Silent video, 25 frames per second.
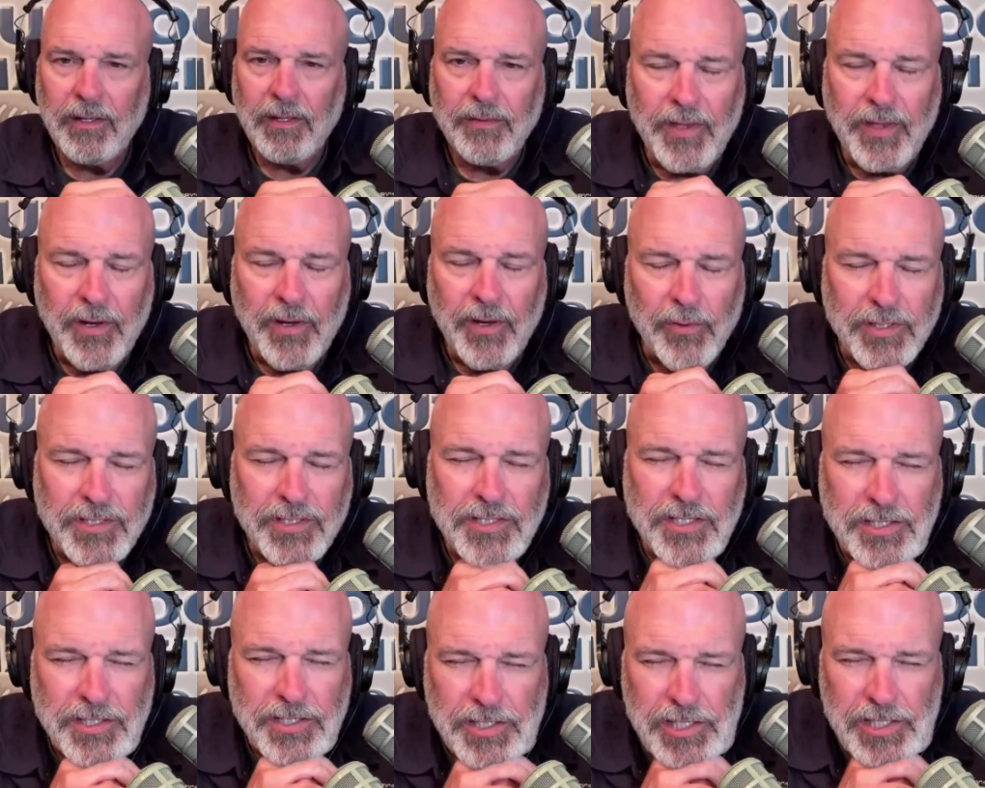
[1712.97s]
There is
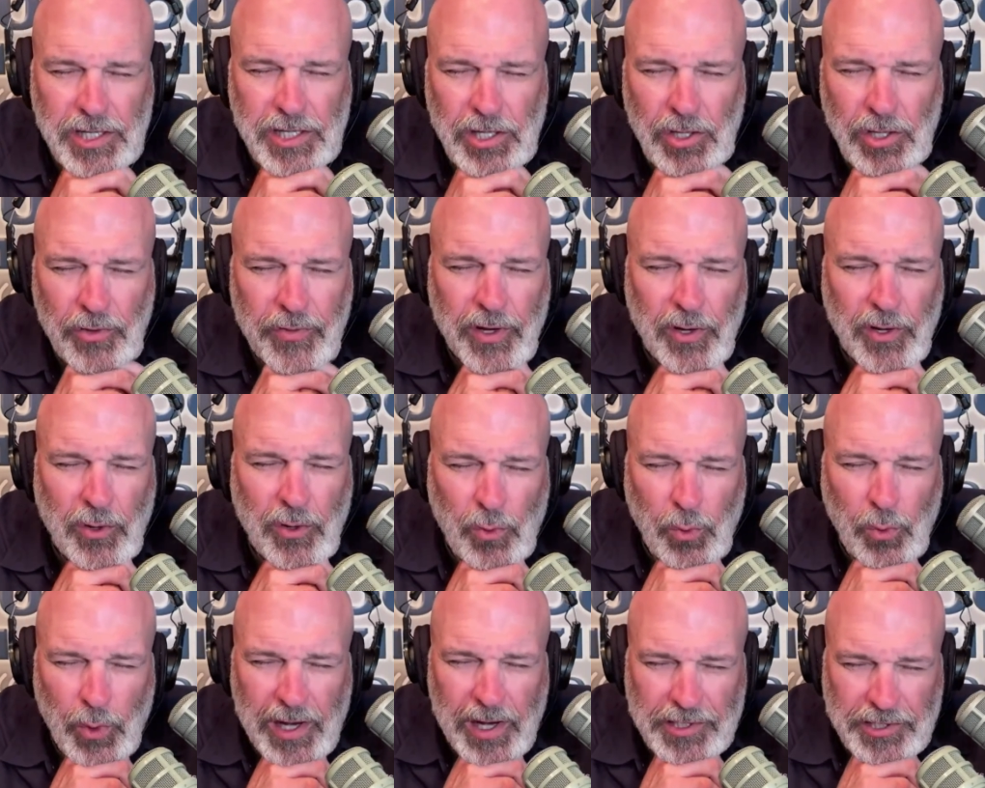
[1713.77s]
still the
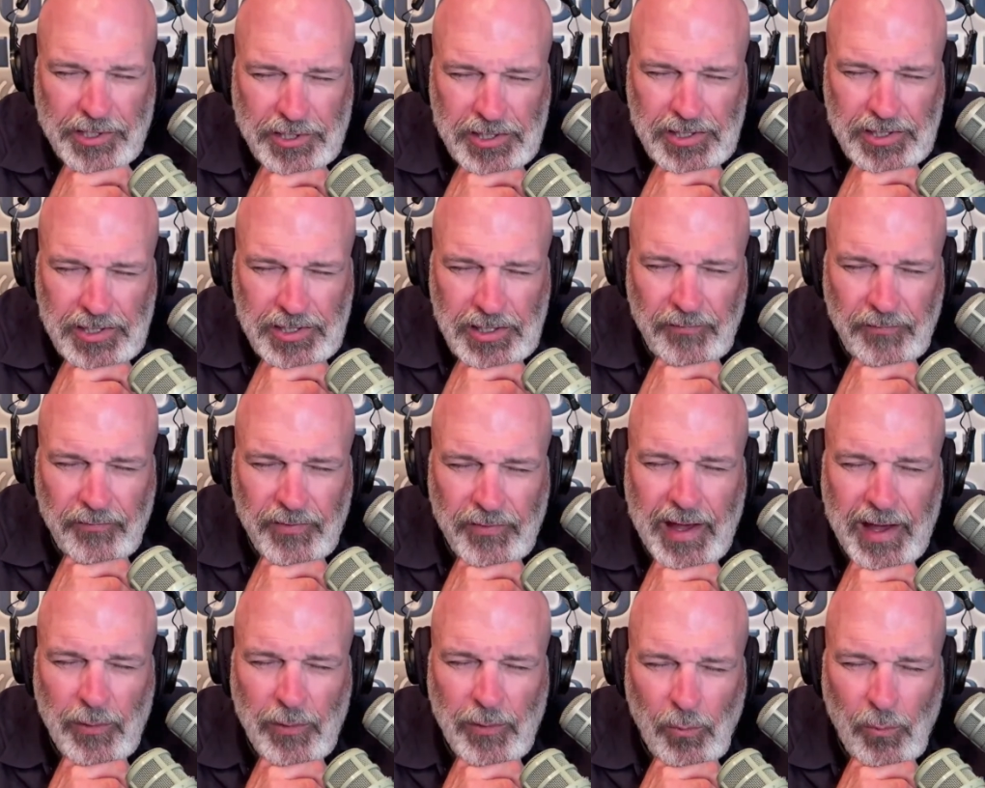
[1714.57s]
question of
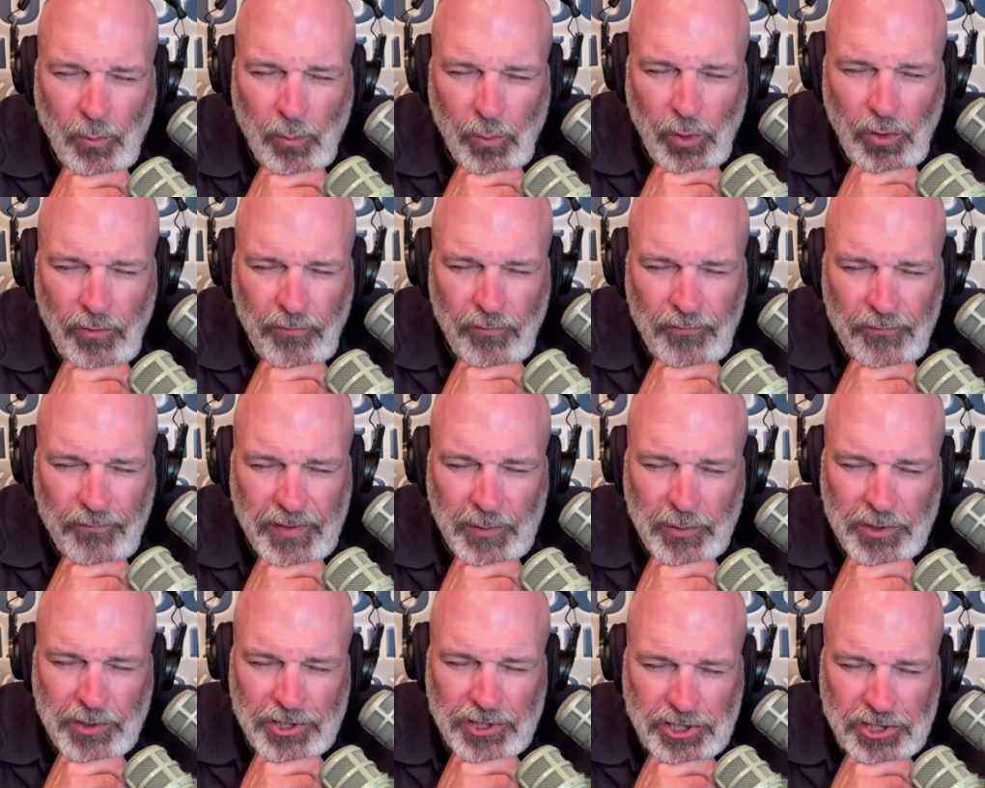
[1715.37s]
that wolf that
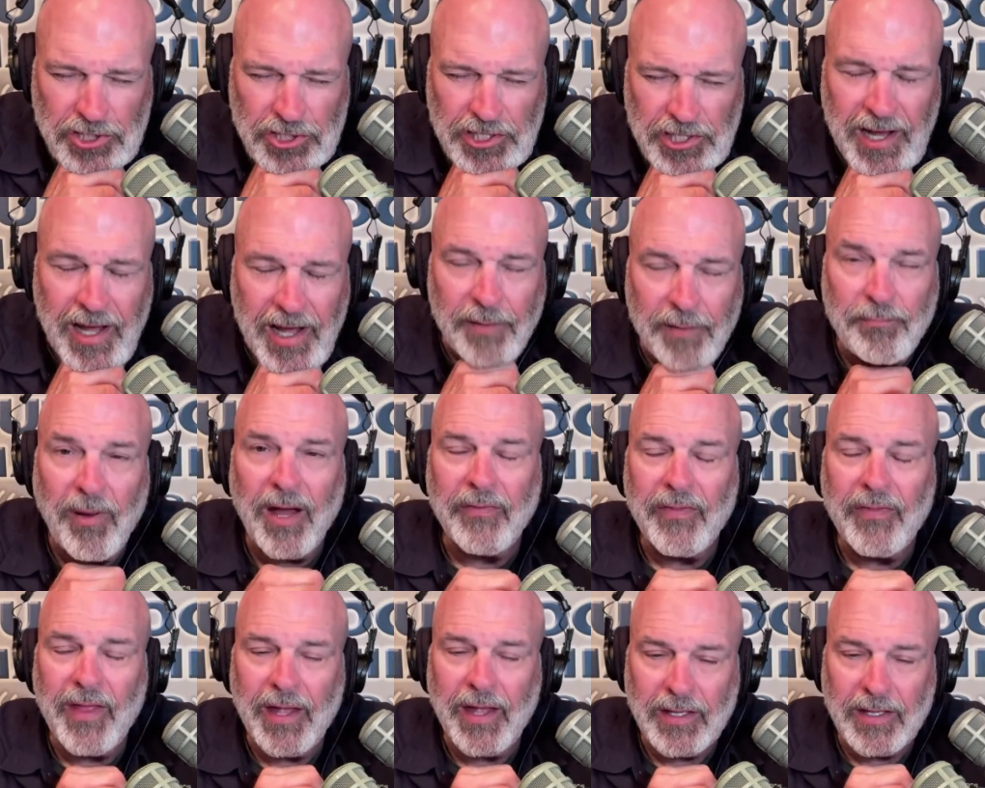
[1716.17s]
was shot by
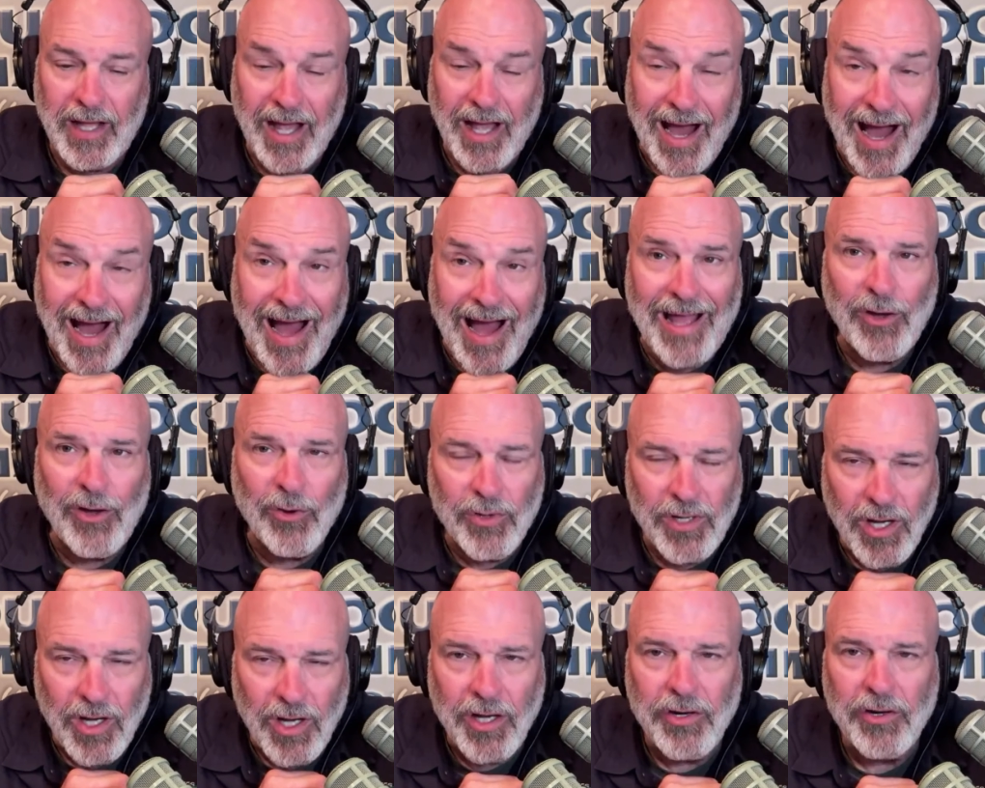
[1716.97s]
that coyote
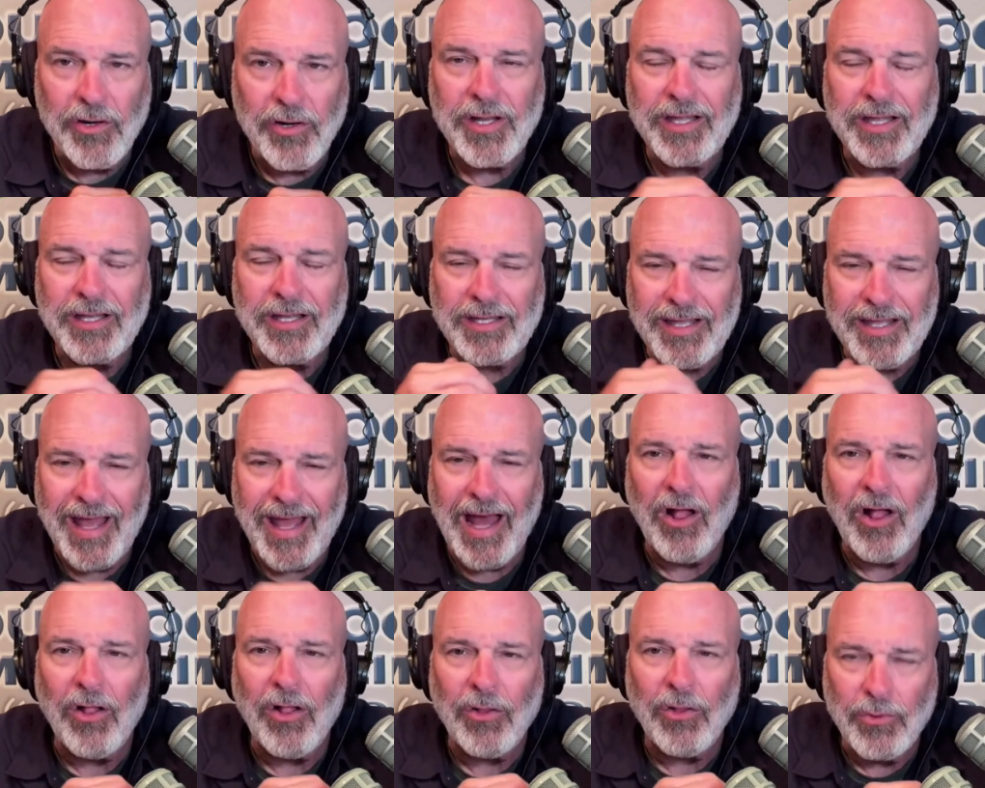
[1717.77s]
hunter in
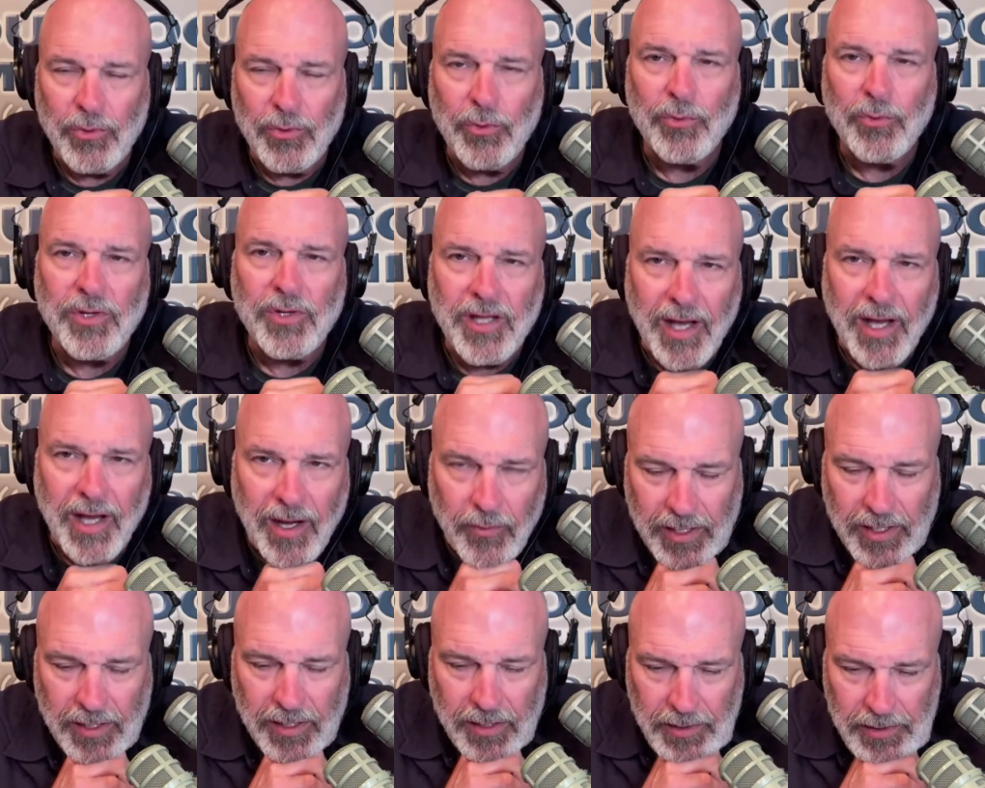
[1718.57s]
Calhoun
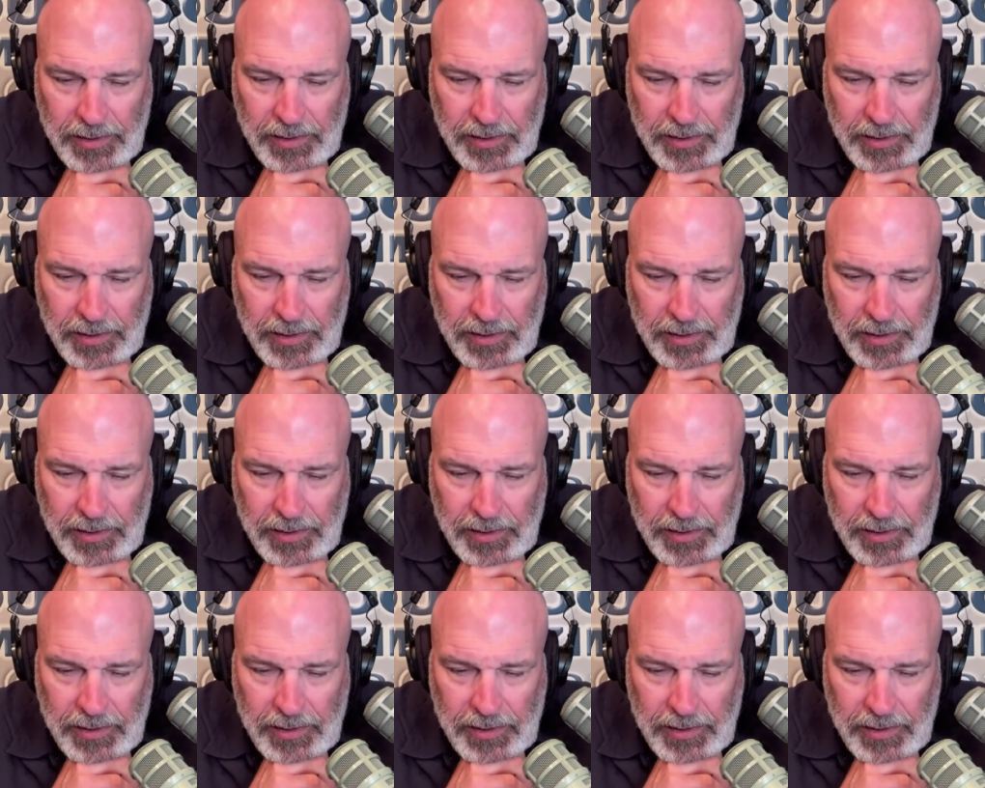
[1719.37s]
County.